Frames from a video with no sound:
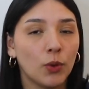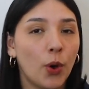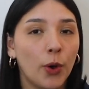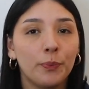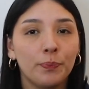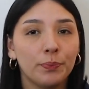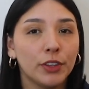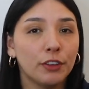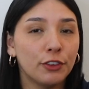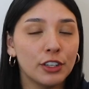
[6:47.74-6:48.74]
Quote,
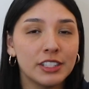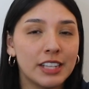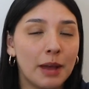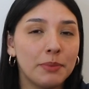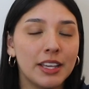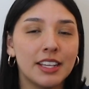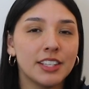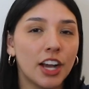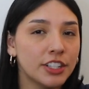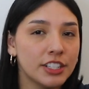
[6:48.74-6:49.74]
"The first step
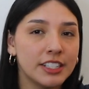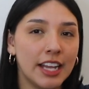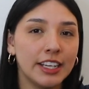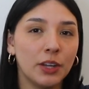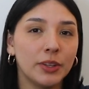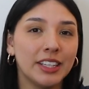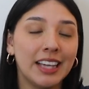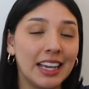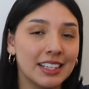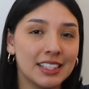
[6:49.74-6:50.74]
is understanding what the
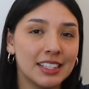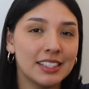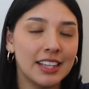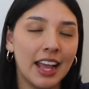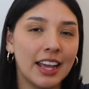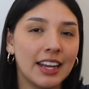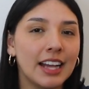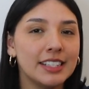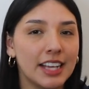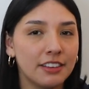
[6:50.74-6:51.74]
case is and
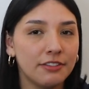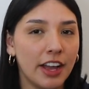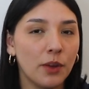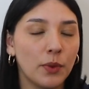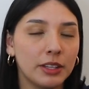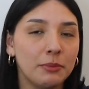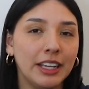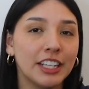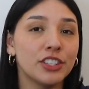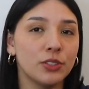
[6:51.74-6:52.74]
identifying what the
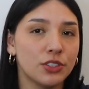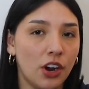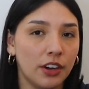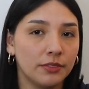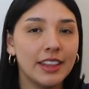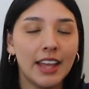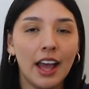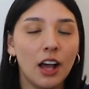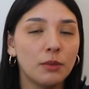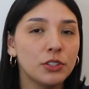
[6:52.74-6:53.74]
main issues are. And
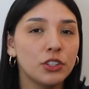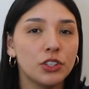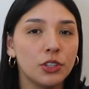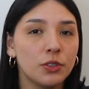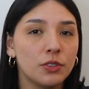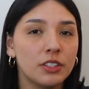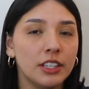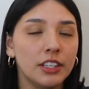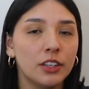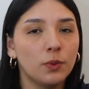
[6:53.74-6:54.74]
that helps you choose
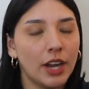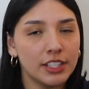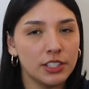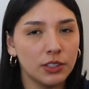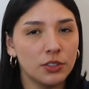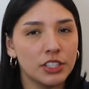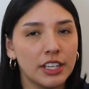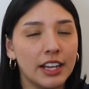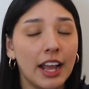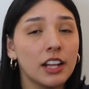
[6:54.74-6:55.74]
the right
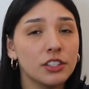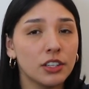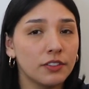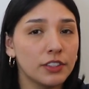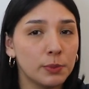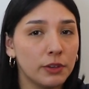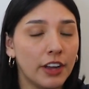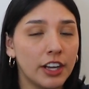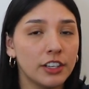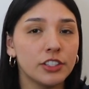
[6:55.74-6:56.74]
solution and service
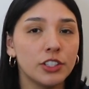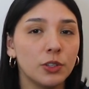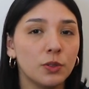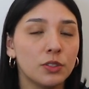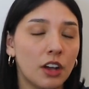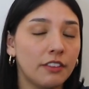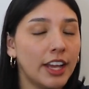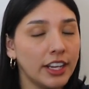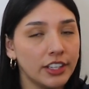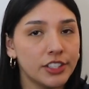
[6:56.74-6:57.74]
providers to solve
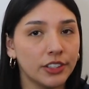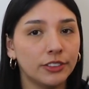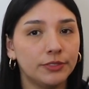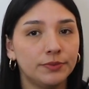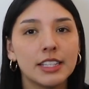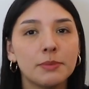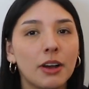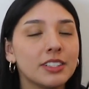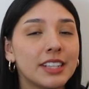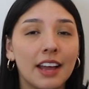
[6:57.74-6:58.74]
that issue. It's
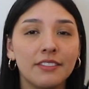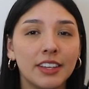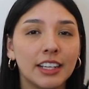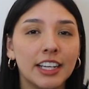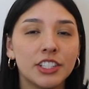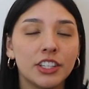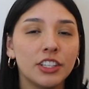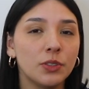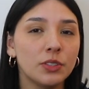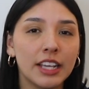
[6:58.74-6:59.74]
about diving into the
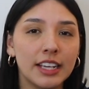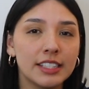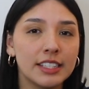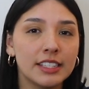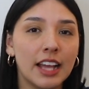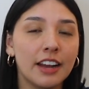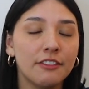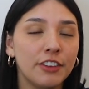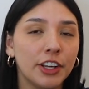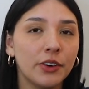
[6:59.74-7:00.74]
use cases
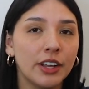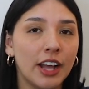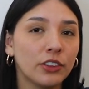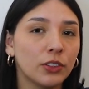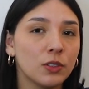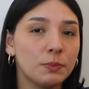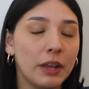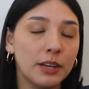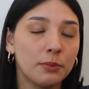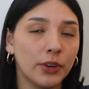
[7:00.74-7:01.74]
and figuring out those
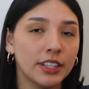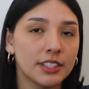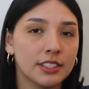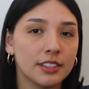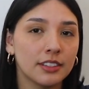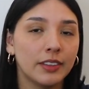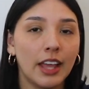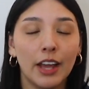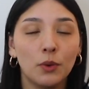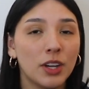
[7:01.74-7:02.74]
pain points
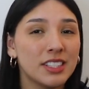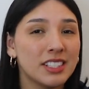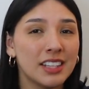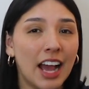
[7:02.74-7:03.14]
and what's